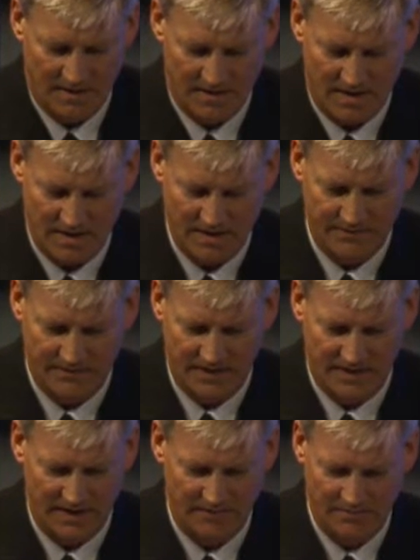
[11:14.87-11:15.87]
kind
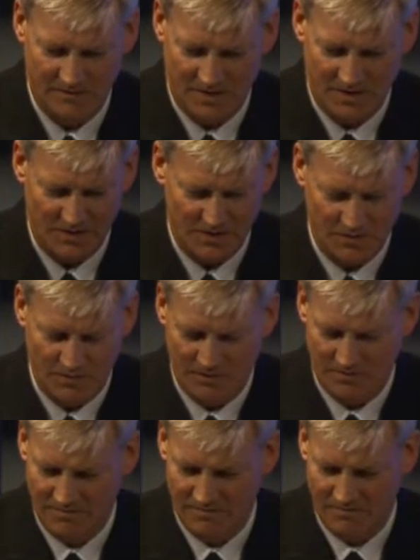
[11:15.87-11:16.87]
of, you know, you were,
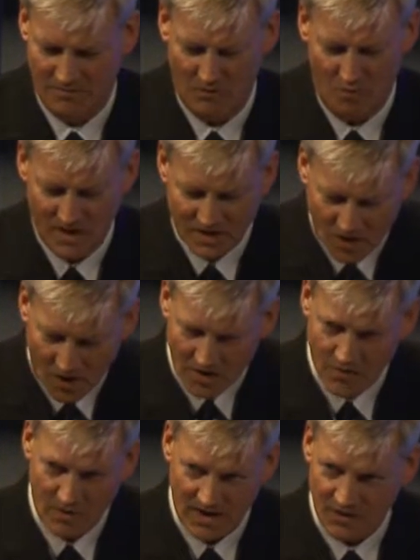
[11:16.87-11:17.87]
what card
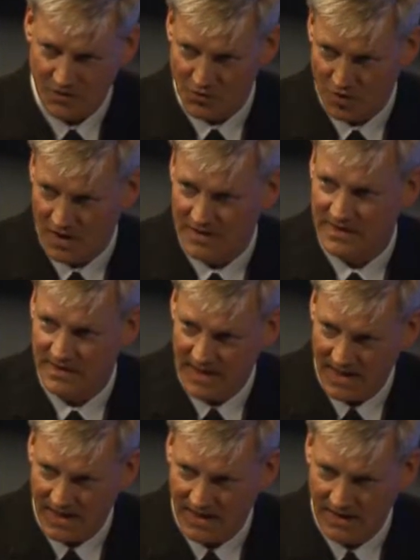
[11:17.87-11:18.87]
are we going to draw
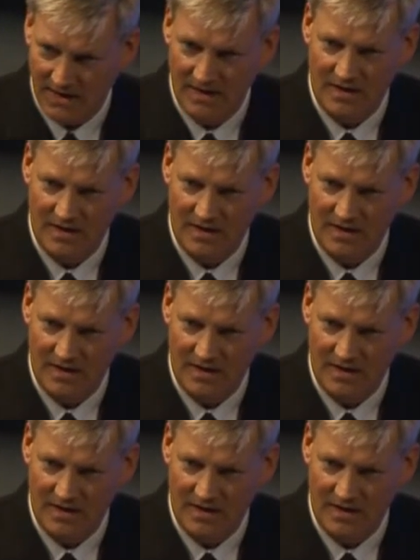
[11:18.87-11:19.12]
today